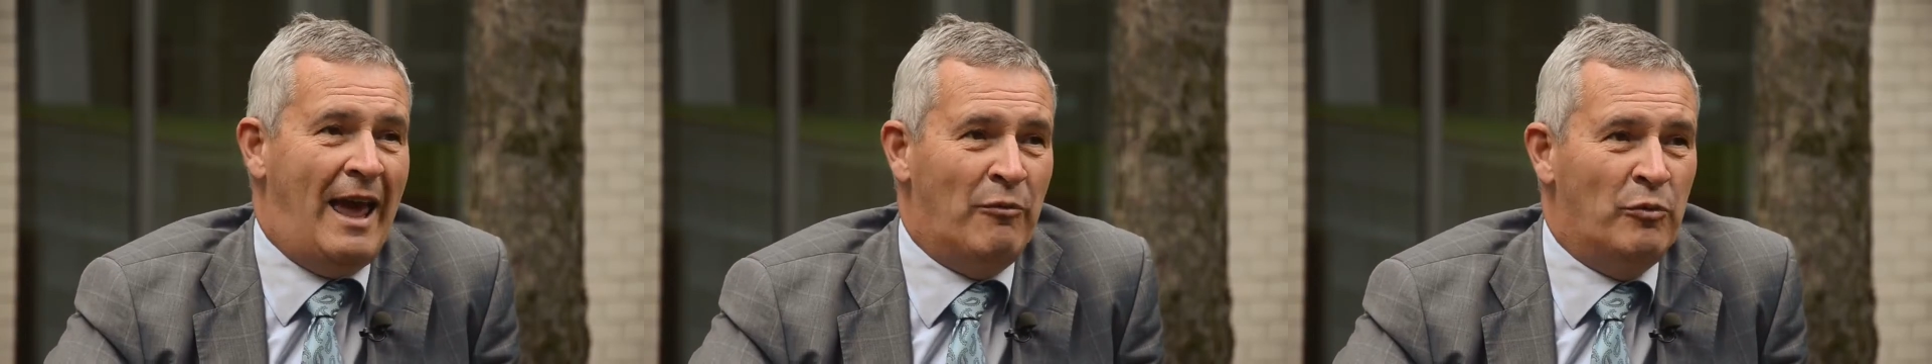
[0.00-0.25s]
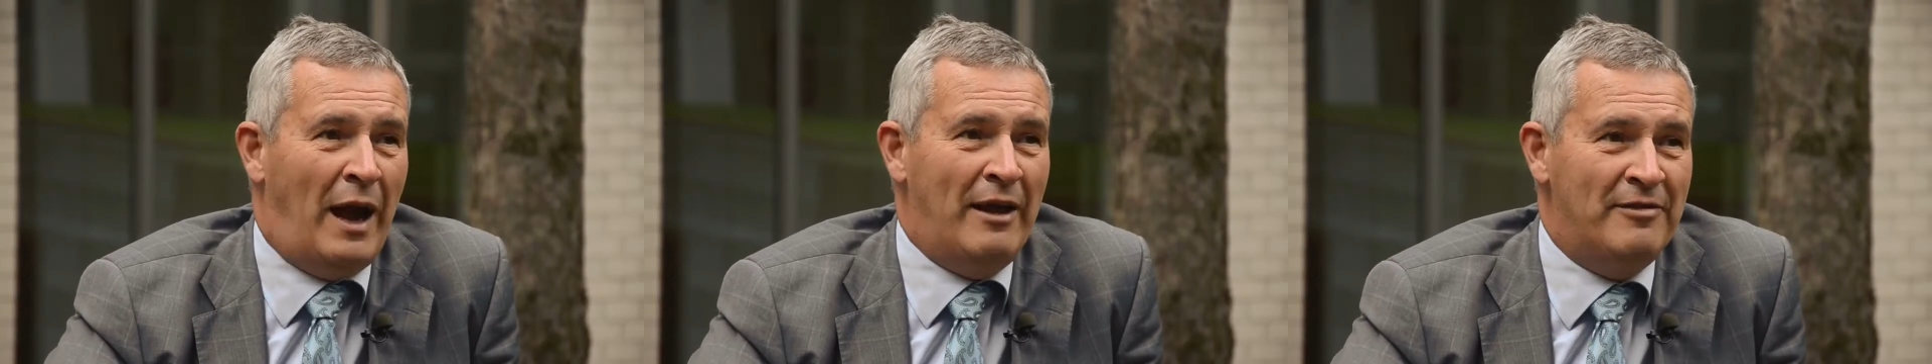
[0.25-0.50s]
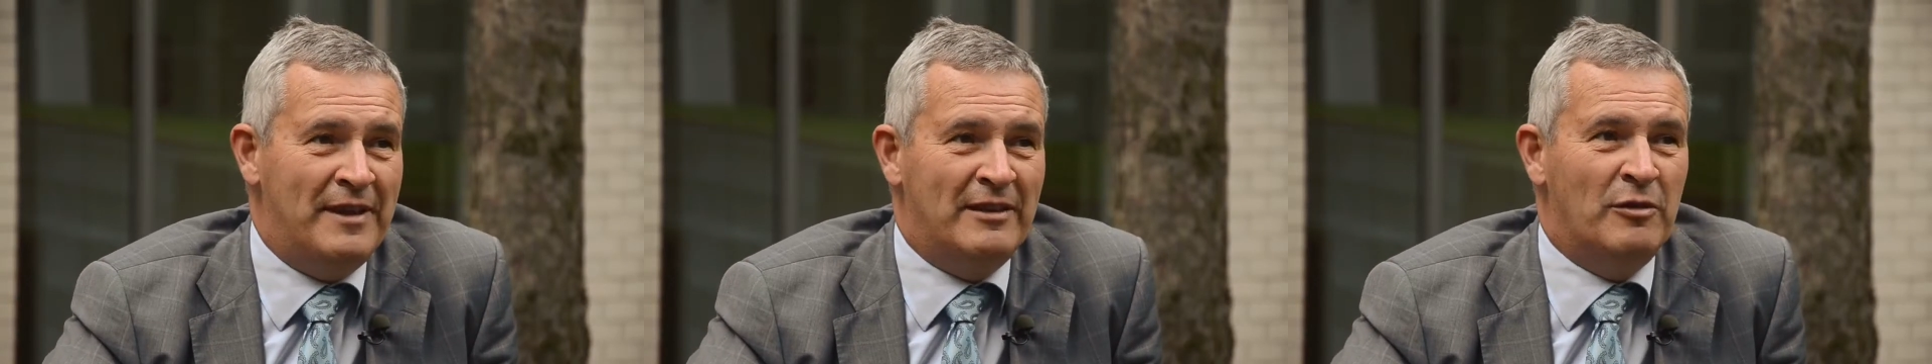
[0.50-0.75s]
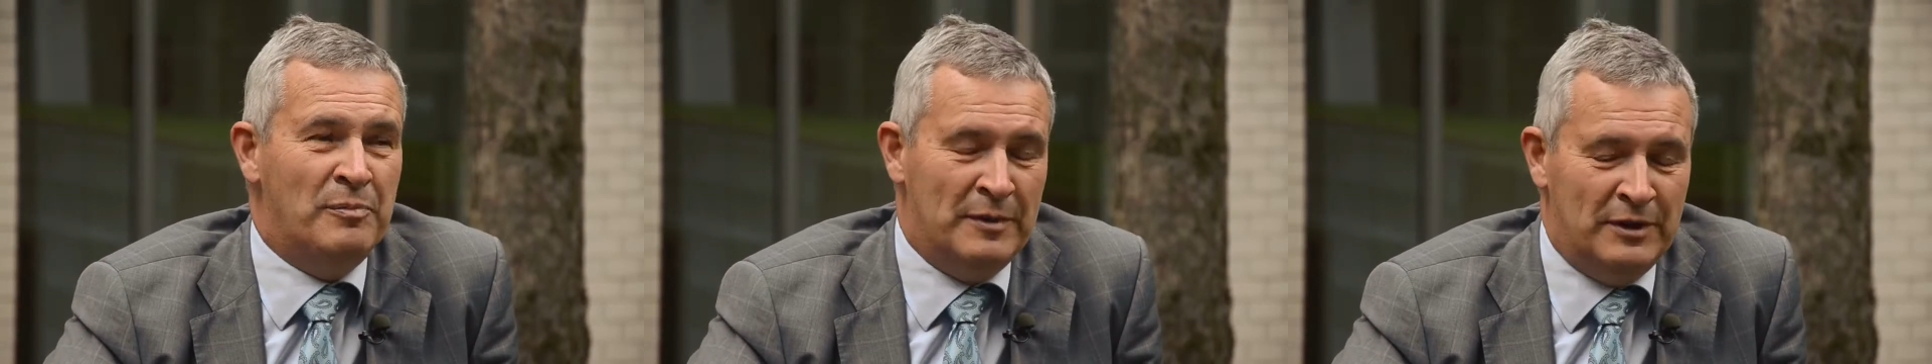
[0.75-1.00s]
And I
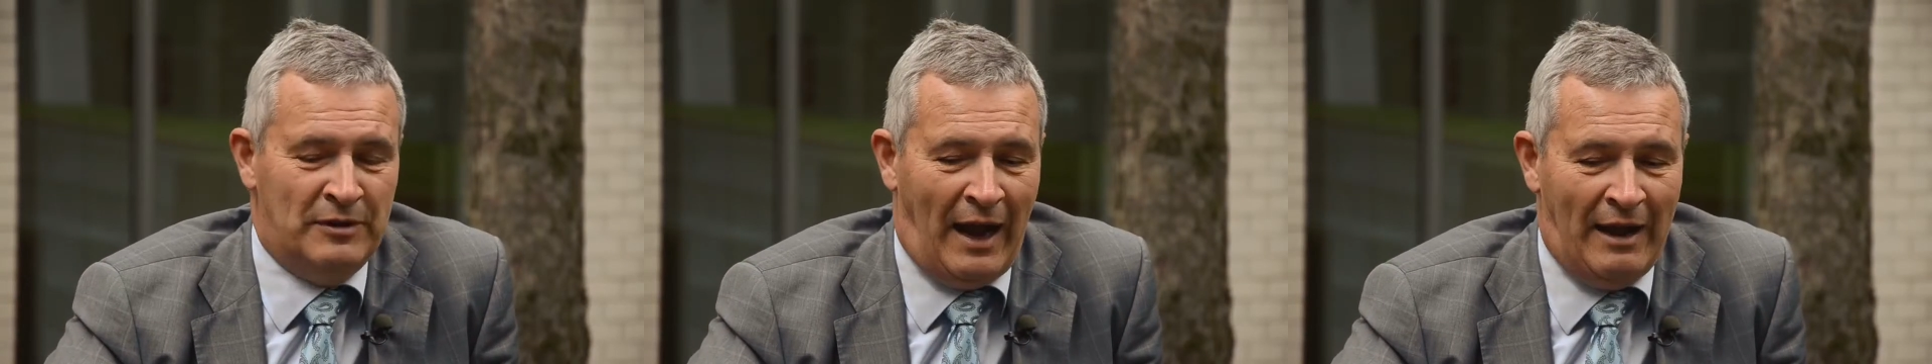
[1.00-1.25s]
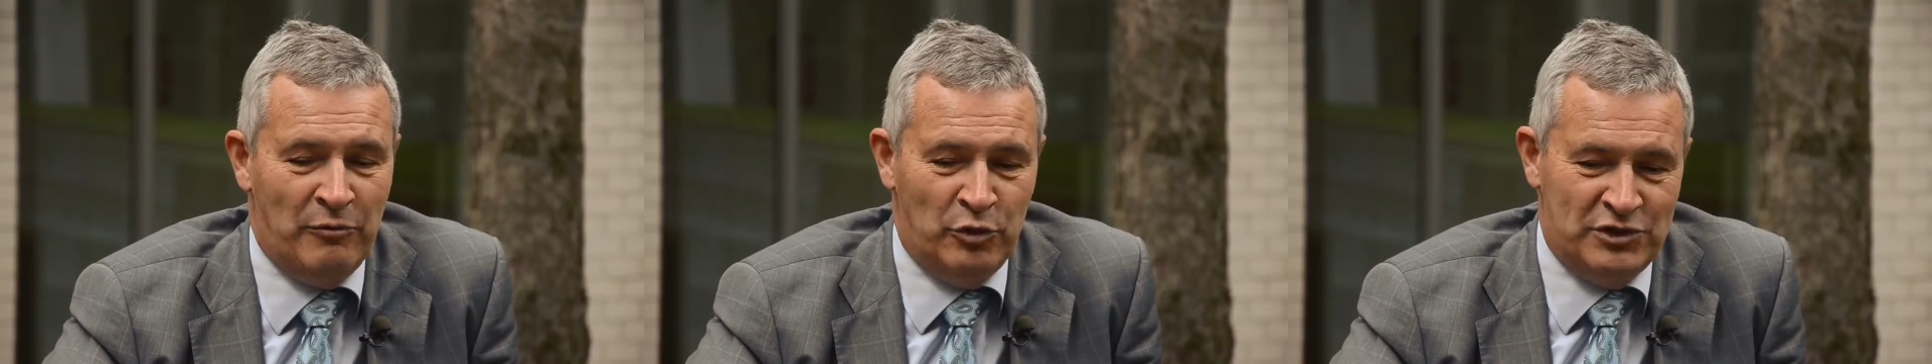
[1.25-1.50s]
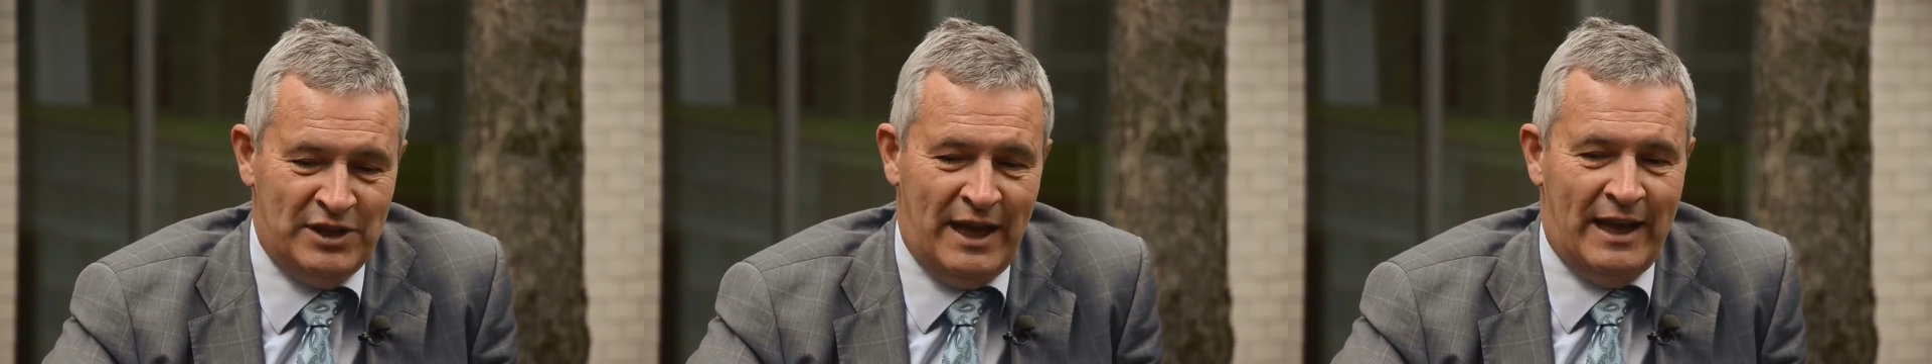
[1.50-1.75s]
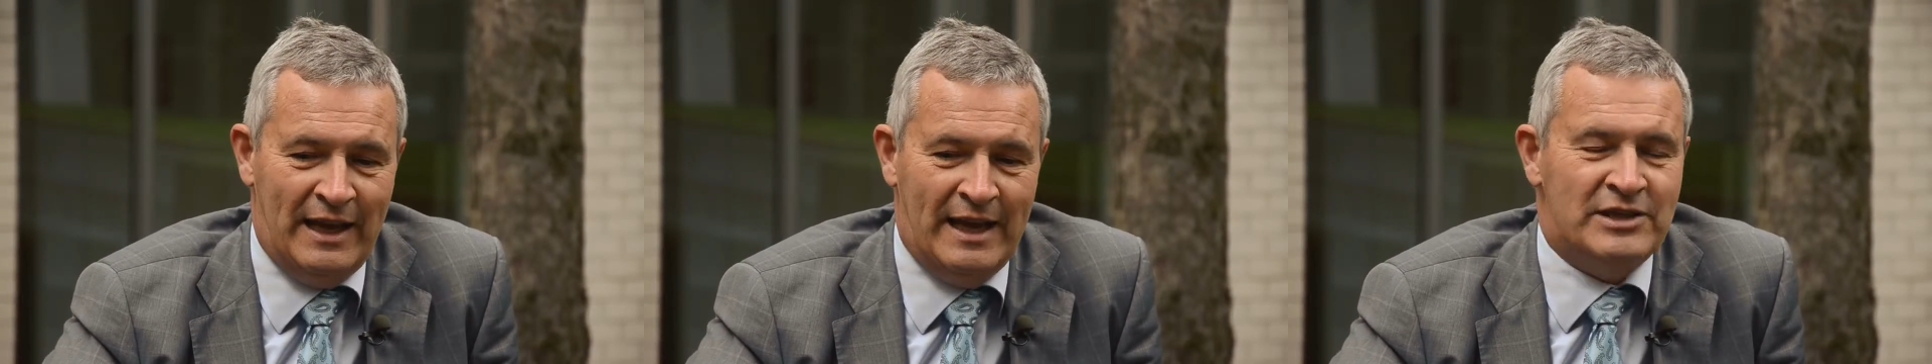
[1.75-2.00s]
think the, I would say